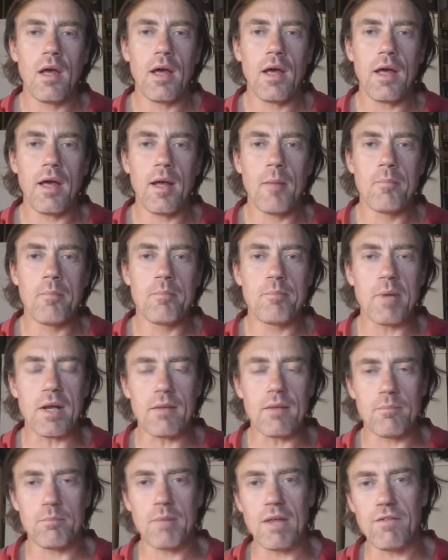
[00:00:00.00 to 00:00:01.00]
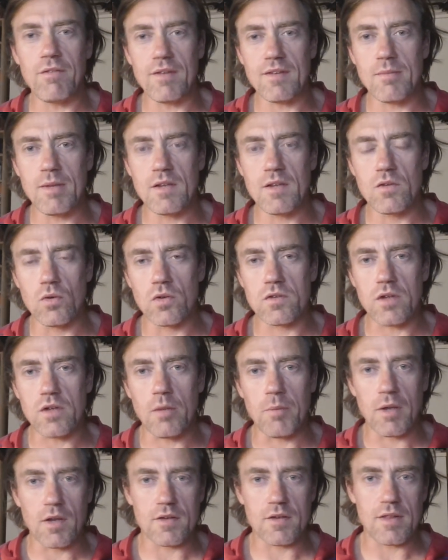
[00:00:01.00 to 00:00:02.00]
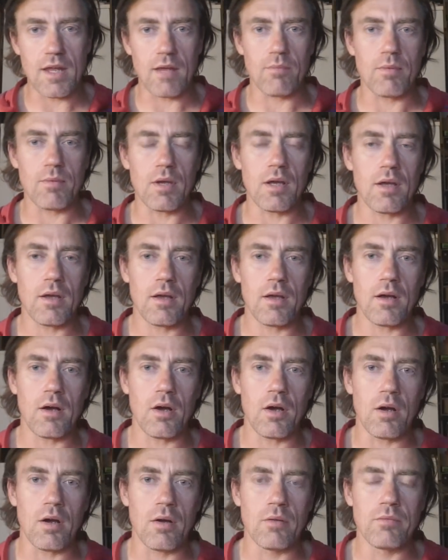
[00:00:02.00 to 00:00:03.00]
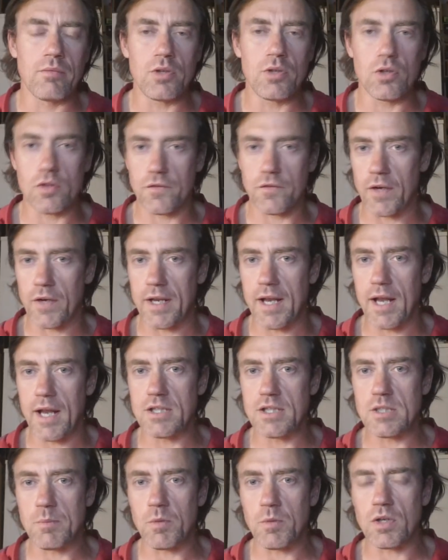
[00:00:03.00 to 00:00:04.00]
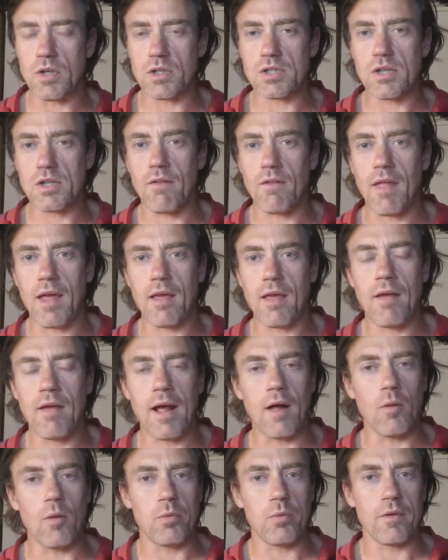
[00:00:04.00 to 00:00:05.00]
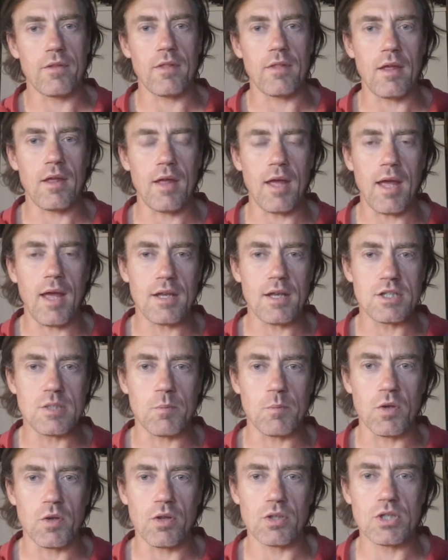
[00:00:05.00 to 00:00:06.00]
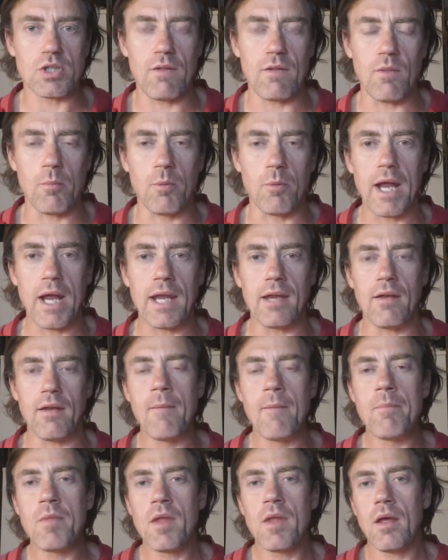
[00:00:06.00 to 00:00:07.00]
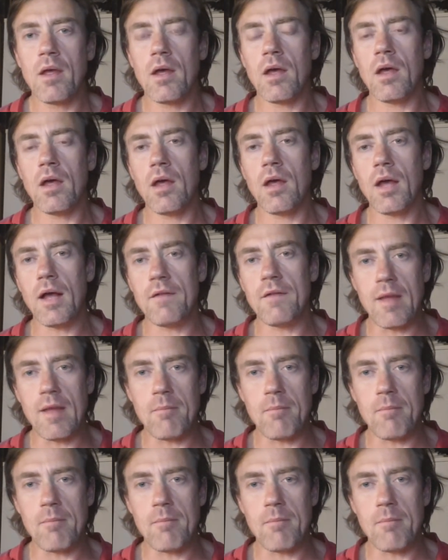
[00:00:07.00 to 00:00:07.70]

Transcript: Um, but B vitamins also, because they uh, are useful in energy production, they help with uh, energy production in the brain. Uh, and